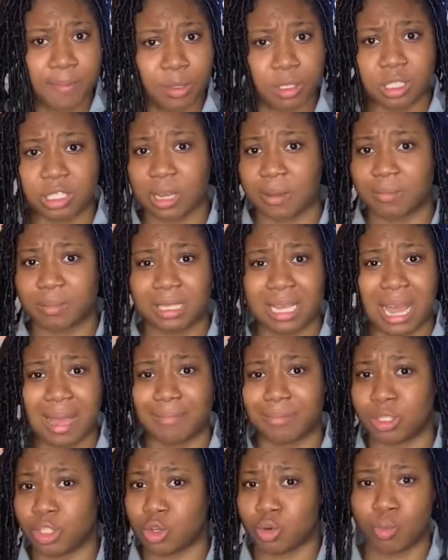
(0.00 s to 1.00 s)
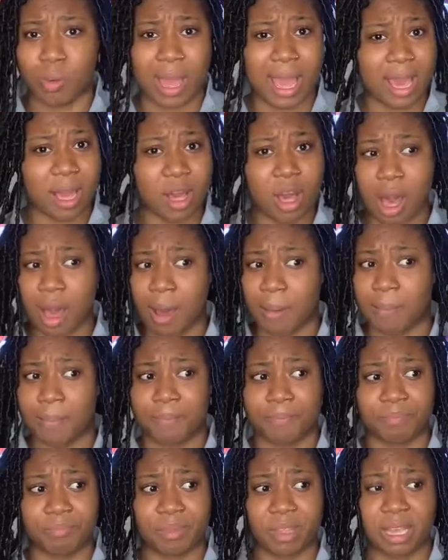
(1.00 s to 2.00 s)
Sometimes you wake up,
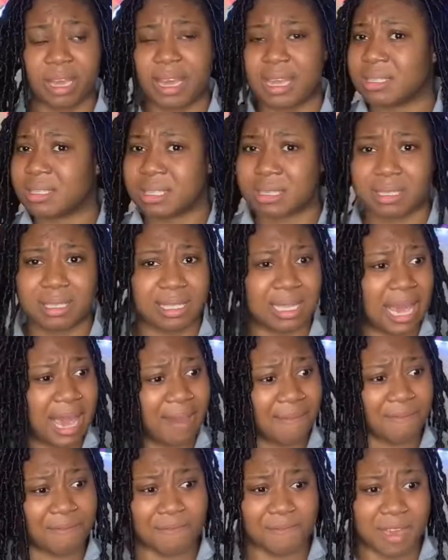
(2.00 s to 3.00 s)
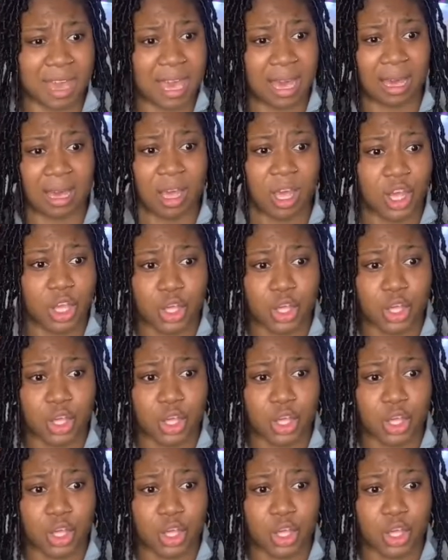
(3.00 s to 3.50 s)
it's the same thing.